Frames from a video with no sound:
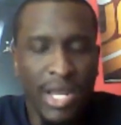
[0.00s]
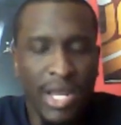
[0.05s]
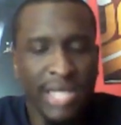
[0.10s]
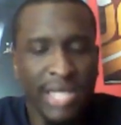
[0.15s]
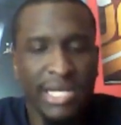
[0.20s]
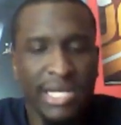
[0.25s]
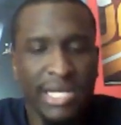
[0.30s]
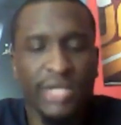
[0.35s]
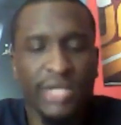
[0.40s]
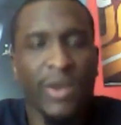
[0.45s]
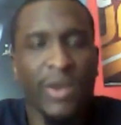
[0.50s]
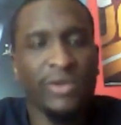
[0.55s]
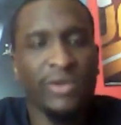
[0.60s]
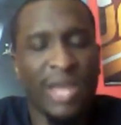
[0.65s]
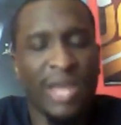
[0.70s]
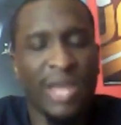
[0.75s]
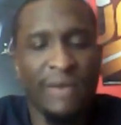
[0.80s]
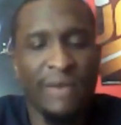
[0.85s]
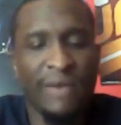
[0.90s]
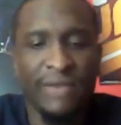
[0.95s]
I said, Toronto
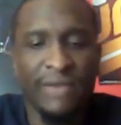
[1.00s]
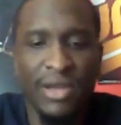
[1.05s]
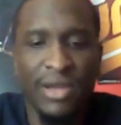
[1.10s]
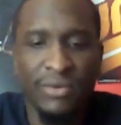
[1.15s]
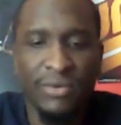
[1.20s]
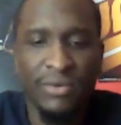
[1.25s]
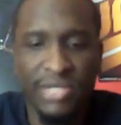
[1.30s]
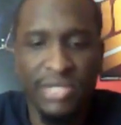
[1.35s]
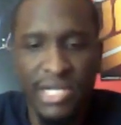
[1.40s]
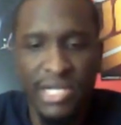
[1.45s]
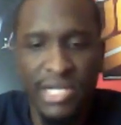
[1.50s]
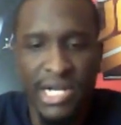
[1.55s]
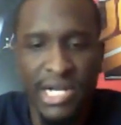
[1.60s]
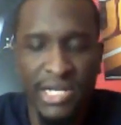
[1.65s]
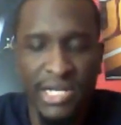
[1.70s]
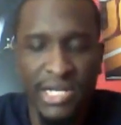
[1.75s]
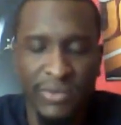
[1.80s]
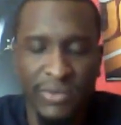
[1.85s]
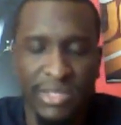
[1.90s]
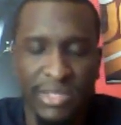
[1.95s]
came off a long
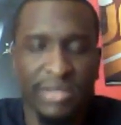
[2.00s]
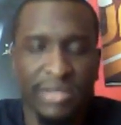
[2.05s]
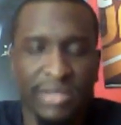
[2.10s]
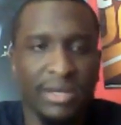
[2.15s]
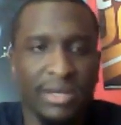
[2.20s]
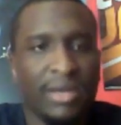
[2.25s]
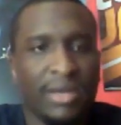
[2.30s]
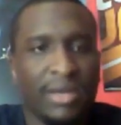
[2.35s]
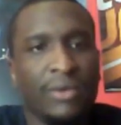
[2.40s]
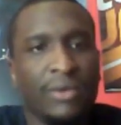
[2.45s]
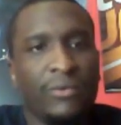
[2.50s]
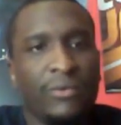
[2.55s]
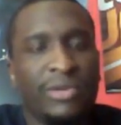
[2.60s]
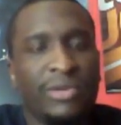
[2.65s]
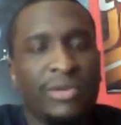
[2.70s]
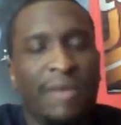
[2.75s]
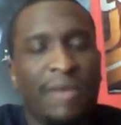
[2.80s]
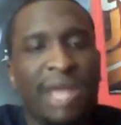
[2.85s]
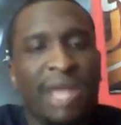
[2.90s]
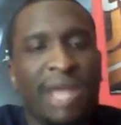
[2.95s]
series with the
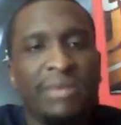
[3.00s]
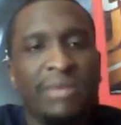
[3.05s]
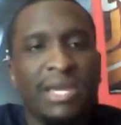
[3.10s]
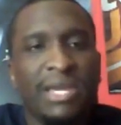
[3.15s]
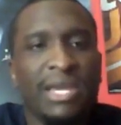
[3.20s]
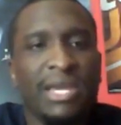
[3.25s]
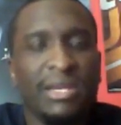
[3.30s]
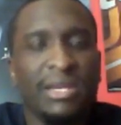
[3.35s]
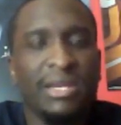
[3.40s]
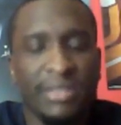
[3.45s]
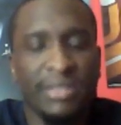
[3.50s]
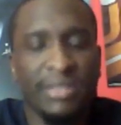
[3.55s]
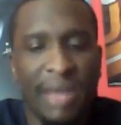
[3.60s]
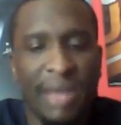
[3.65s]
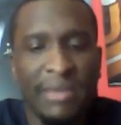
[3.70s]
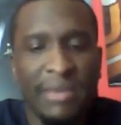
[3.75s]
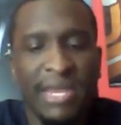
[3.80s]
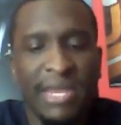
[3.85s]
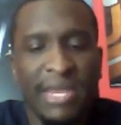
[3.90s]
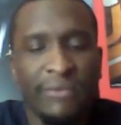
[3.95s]
Miami Heat. The
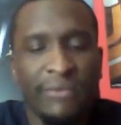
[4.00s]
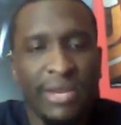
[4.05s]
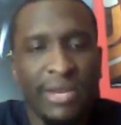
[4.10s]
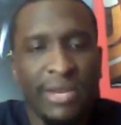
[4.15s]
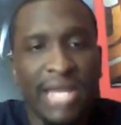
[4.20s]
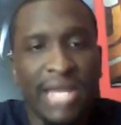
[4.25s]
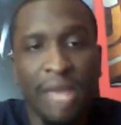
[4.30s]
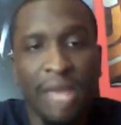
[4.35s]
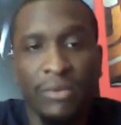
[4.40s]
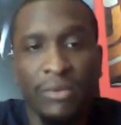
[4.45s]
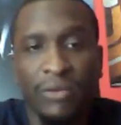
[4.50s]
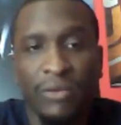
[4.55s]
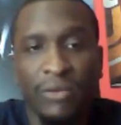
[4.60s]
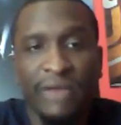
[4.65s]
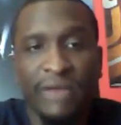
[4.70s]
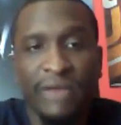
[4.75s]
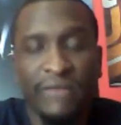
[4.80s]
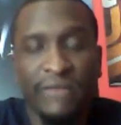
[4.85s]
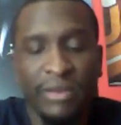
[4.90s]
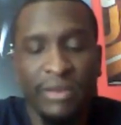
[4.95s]
Miami Heat really gave them a
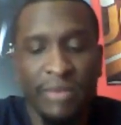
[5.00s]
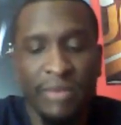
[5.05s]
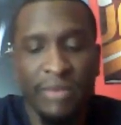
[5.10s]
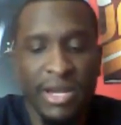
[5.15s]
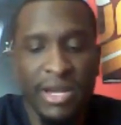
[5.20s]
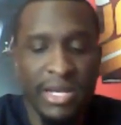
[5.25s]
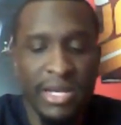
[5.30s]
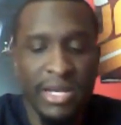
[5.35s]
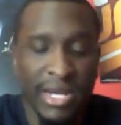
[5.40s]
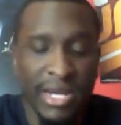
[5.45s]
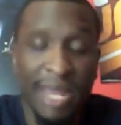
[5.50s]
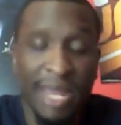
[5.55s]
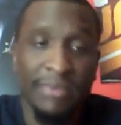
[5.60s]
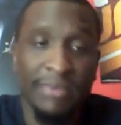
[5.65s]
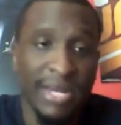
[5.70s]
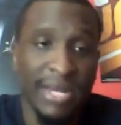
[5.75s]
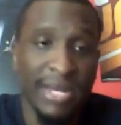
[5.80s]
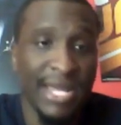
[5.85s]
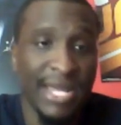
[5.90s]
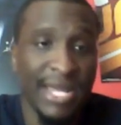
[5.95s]
run for their money,
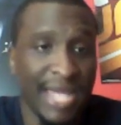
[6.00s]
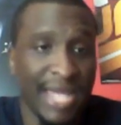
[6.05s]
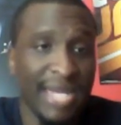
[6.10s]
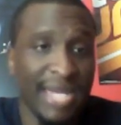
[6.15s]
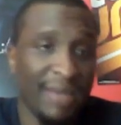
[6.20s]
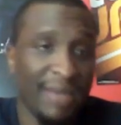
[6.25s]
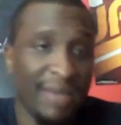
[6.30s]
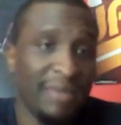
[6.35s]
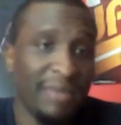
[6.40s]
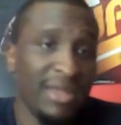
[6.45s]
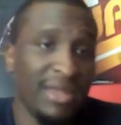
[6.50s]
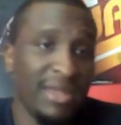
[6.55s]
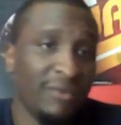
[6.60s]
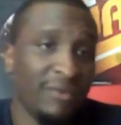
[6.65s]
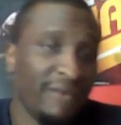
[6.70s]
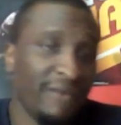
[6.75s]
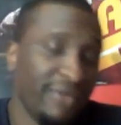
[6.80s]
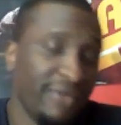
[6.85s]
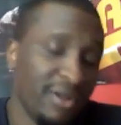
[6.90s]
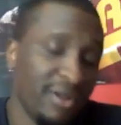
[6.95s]
and they gave the Miami Heat a
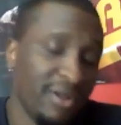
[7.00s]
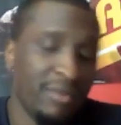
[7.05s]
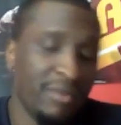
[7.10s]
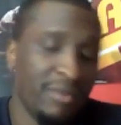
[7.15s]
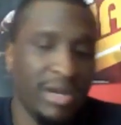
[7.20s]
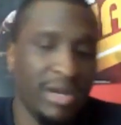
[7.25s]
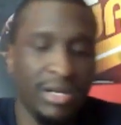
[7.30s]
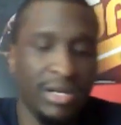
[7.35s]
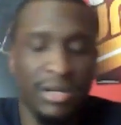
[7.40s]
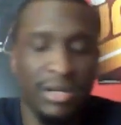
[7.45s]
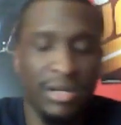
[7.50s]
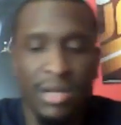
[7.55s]
run for their money.